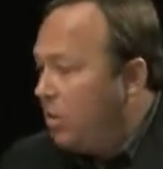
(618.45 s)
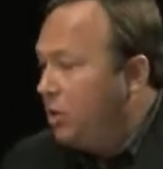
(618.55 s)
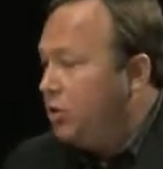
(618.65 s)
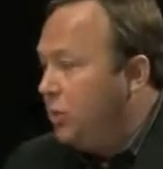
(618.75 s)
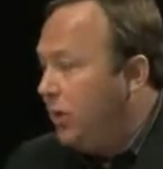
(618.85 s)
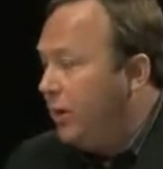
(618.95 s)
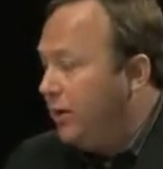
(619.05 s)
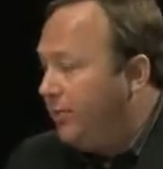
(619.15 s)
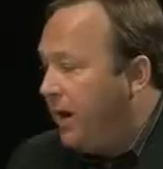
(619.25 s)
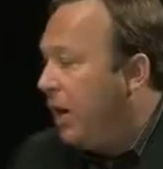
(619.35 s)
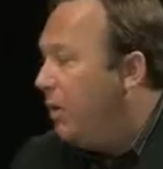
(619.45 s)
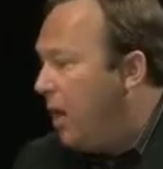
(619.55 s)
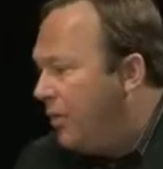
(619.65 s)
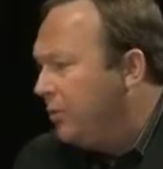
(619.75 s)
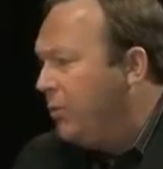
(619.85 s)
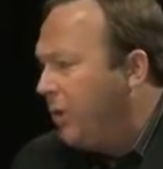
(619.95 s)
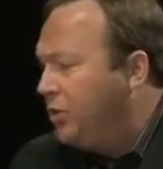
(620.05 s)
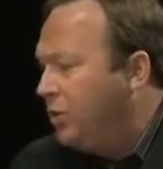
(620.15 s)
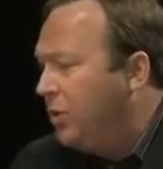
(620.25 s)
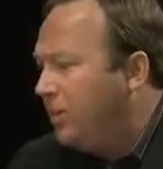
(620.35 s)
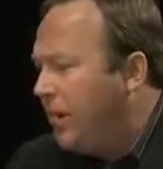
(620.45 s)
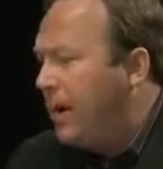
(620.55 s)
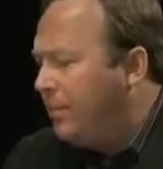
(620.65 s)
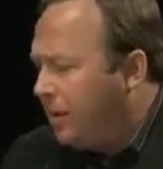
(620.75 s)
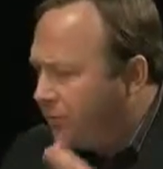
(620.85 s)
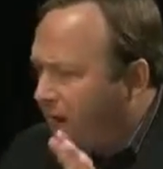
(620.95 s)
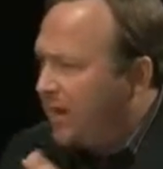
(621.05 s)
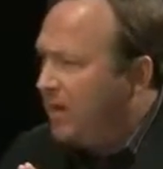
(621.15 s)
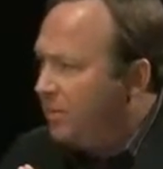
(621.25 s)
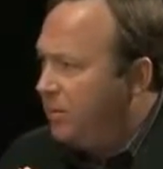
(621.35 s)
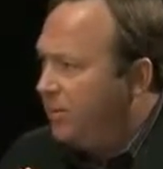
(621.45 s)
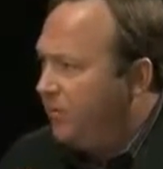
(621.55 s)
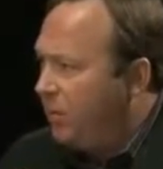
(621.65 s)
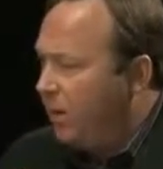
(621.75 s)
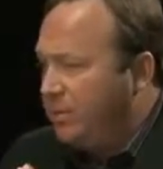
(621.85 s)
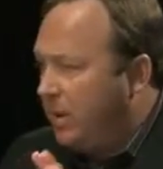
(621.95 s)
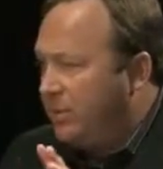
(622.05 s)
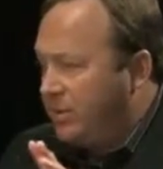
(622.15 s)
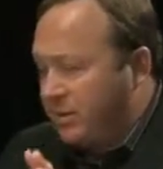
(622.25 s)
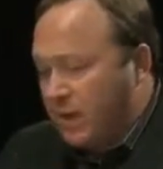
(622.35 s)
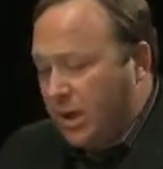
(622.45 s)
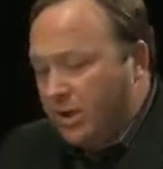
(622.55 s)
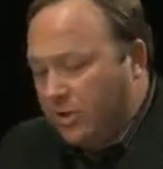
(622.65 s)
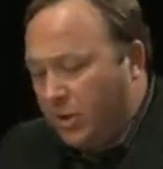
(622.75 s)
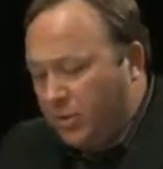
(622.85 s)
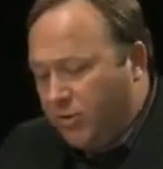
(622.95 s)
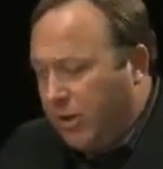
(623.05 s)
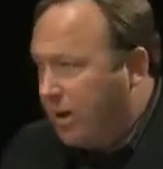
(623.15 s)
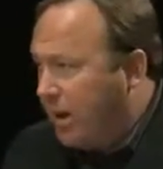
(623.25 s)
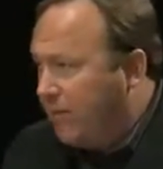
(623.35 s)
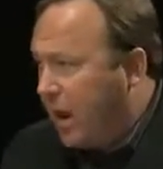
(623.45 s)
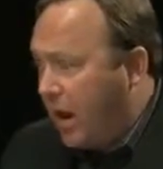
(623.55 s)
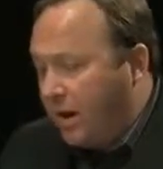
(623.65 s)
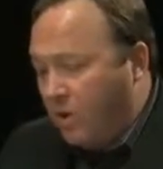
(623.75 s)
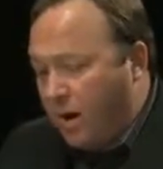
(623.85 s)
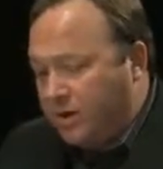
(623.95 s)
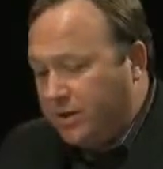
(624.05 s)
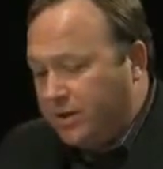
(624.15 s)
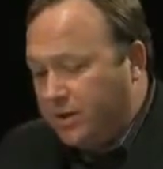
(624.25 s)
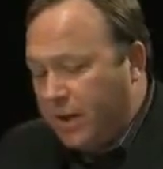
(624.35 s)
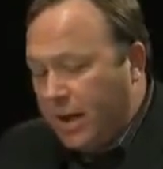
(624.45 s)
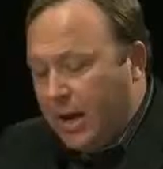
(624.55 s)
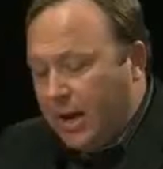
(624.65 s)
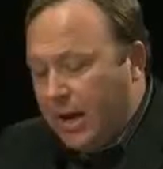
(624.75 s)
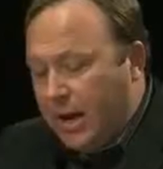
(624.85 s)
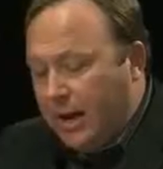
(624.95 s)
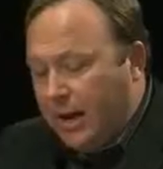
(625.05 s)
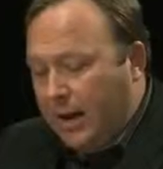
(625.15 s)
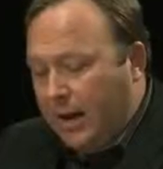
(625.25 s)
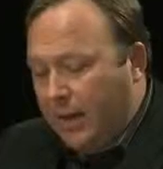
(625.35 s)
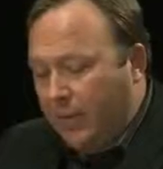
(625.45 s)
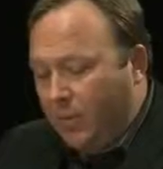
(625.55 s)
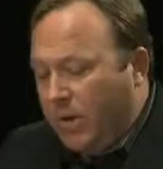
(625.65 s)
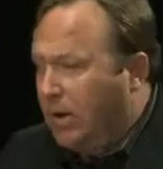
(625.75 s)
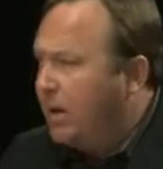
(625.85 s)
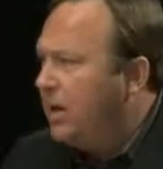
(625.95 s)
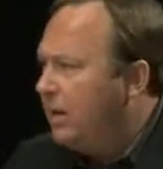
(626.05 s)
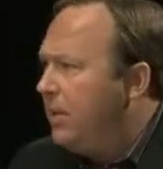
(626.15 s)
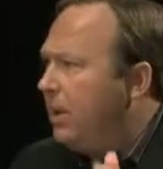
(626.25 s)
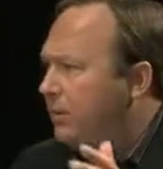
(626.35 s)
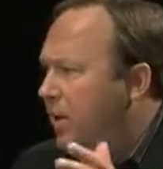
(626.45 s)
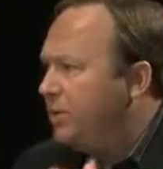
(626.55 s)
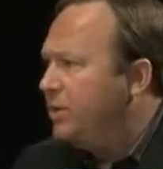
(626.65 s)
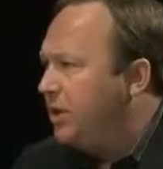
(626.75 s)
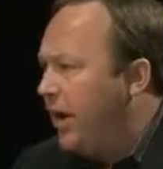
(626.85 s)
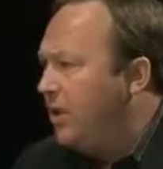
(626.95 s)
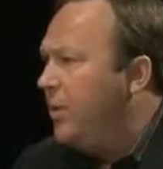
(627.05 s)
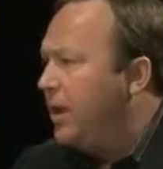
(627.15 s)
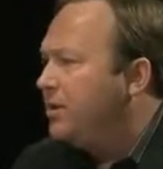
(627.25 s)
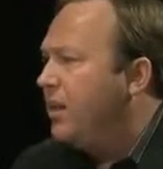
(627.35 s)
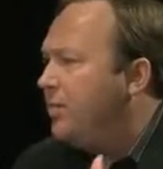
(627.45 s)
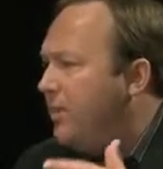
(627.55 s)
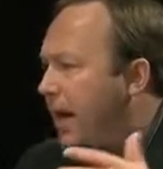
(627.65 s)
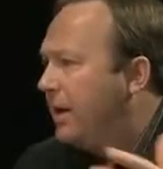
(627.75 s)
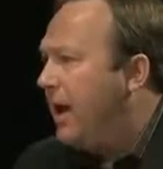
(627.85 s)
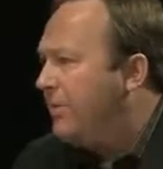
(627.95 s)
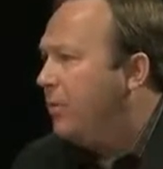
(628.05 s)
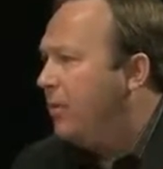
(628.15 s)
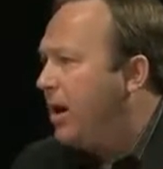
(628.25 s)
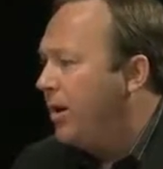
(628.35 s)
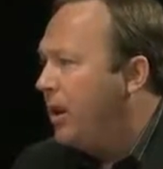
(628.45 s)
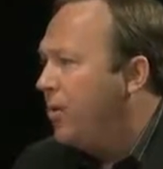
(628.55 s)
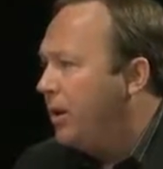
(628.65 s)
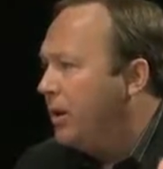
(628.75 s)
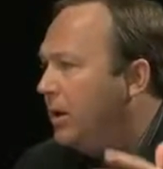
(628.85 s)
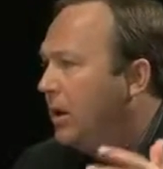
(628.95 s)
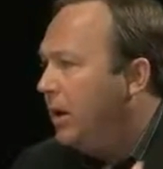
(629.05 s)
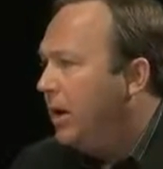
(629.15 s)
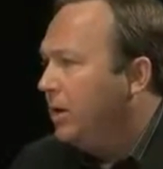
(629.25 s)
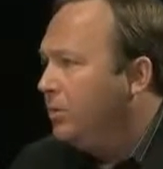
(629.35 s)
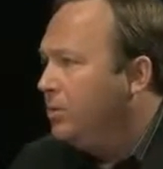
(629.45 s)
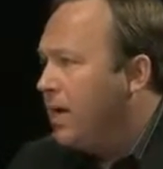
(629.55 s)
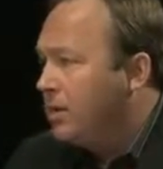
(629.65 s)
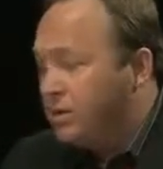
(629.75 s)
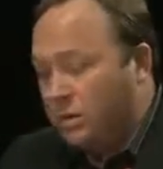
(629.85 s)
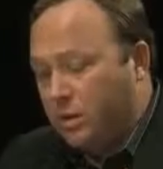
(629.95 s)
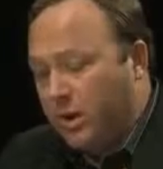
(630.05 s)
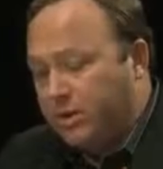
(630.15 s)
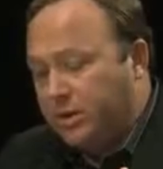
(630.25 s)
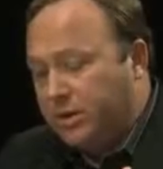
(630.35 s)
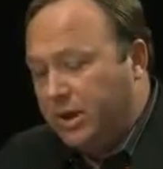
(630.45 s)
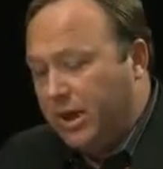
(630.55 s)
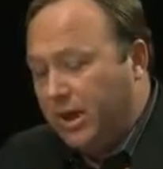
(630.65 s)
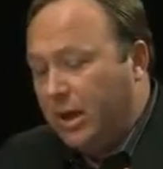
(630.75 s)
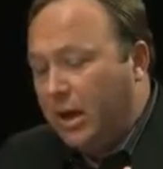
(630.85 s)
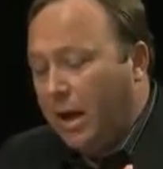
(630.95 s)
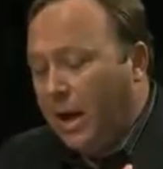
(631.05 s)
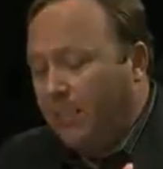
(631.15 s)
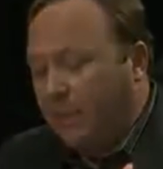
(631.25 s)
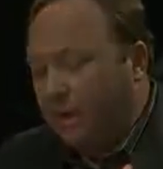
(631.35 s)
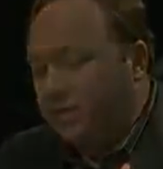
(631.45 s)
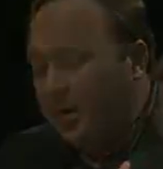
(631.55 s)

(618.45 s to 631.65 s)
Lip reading: the orders you will not follow, other points you want to make. I'm going to try to give you the floor, even though this is so intriguing and I've got a lot of questions. And then we can get emailed questions later. The next time you're back live on the radio, we can take those other questions then. But